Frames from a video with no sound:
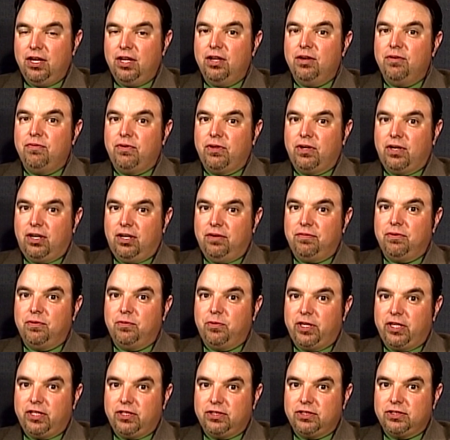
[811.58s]
for the Hartford
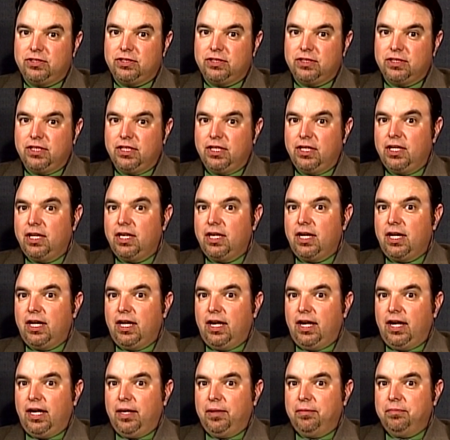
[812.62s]
Whalers.
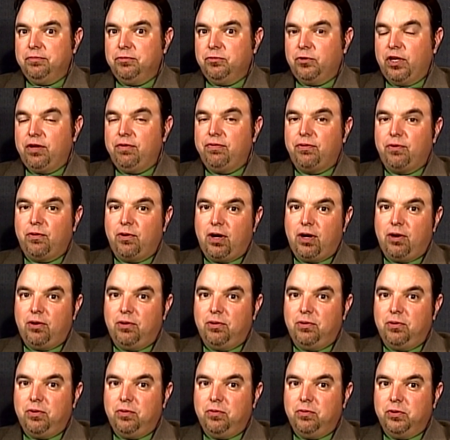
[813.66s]
Ray
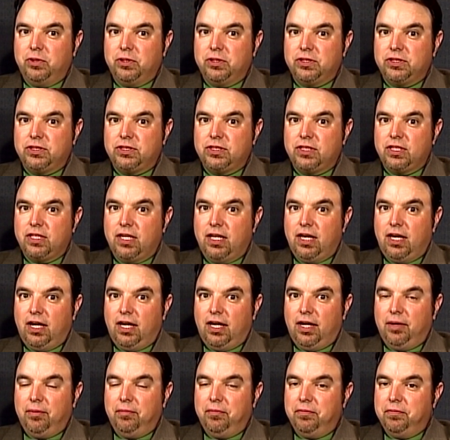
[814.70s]
Ferraro was
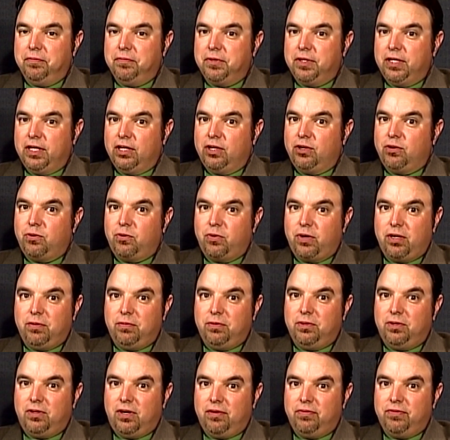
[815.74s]
an
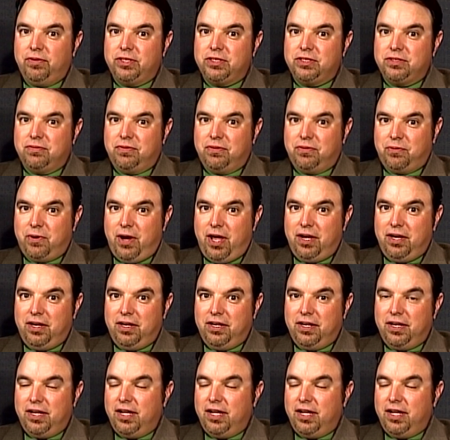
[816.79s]
incredible offensive threat.